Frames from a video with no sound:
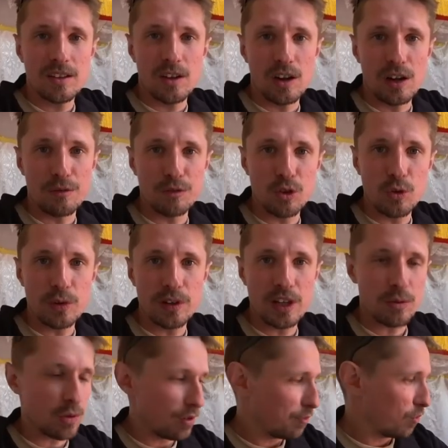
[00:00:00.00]
I have no idea
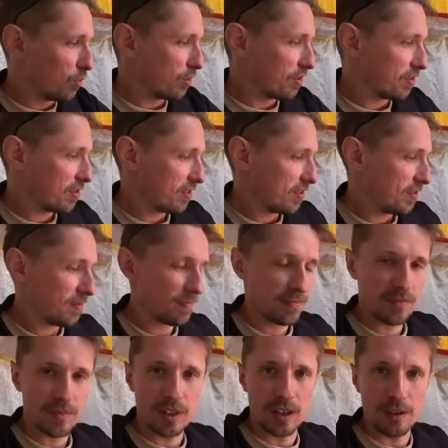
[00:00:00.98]
what I've ordered.
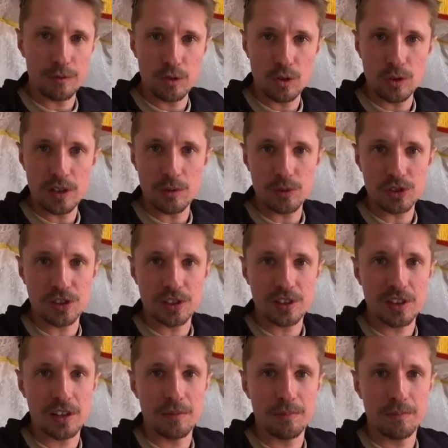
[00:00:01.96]
I have no idea what's going to
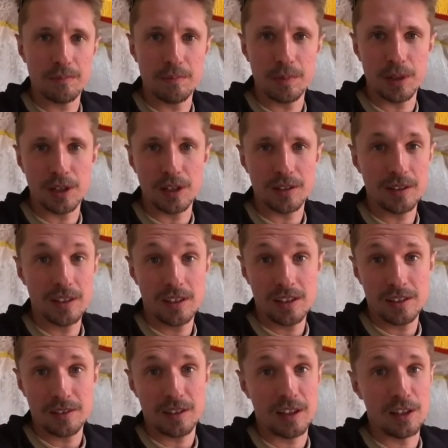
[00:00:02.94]
come, but
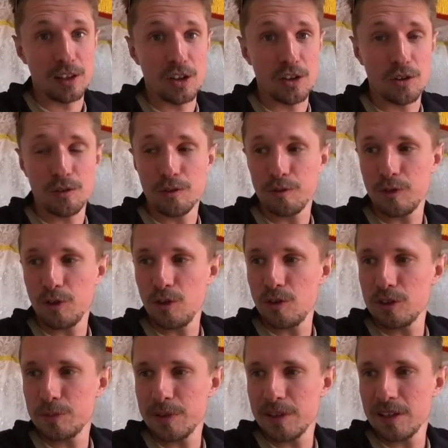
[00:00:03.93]
there you go. Food
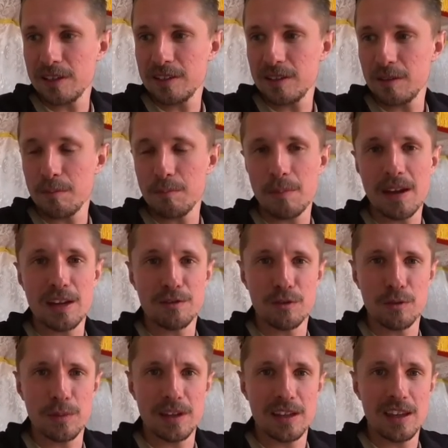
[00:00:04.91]
is being made
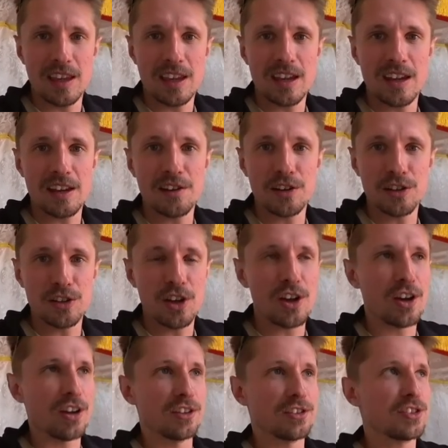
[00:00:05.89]
for me here in the
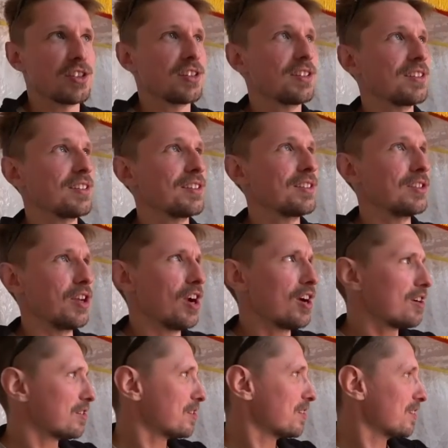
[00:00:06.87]
yurt.
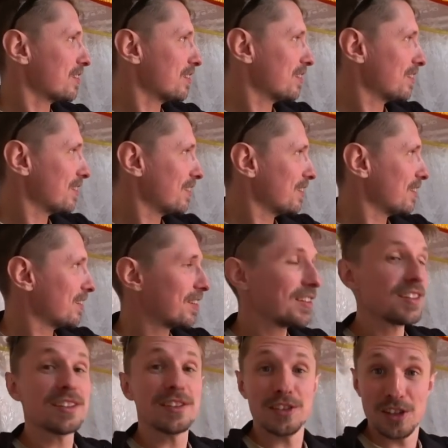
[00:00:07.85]
Yurt?
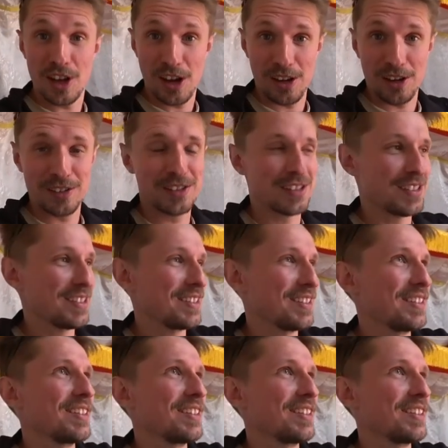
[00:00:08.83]
Yurt. Yurt. yurt.